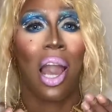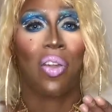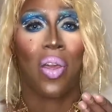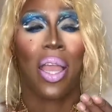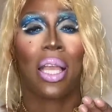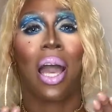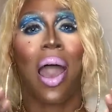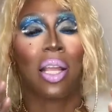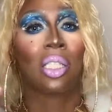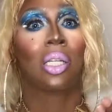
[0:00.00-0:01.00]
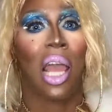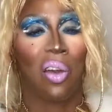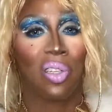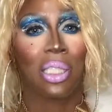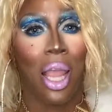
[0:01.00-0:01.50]
I think I should
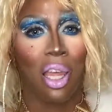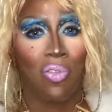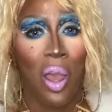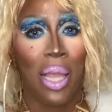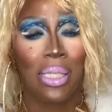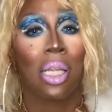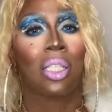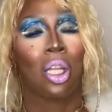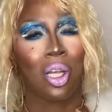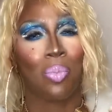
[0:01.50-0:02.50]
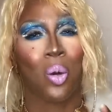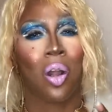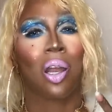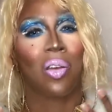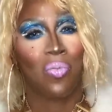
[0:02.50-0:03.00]
have a shaved face to look
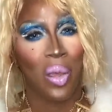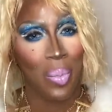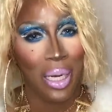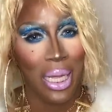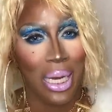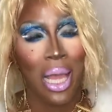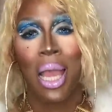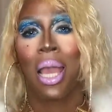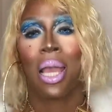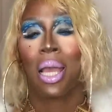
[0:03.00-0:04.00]
more feminine.